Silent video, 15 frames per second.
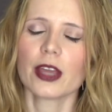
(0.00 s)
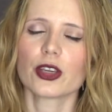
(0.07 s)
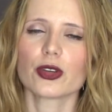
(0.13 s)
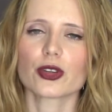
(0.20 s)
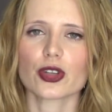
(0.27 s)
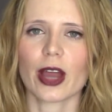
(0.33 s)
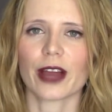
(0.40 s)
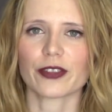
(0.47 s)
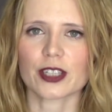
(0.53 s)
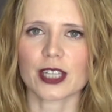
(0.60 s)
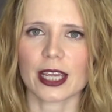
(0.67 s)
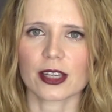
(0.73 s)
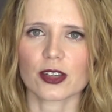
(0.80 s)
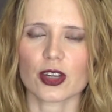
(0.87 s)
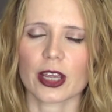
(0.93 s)
you do have to
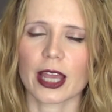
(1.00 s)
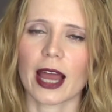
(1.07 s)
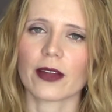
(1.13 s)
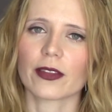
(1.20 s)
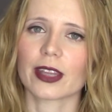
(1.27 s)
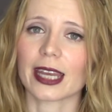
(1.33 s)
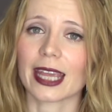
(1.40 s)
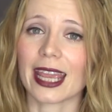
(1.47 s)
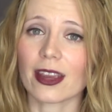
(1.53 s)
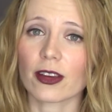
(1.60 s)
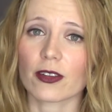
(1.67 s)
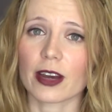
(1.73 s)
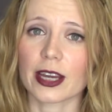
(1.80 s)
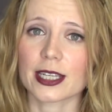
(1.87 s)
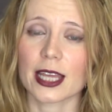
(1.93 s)
take into account that
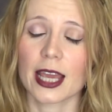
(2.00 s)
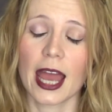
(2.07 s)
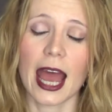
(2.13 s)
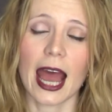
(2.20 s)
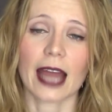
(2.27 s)
Ingrid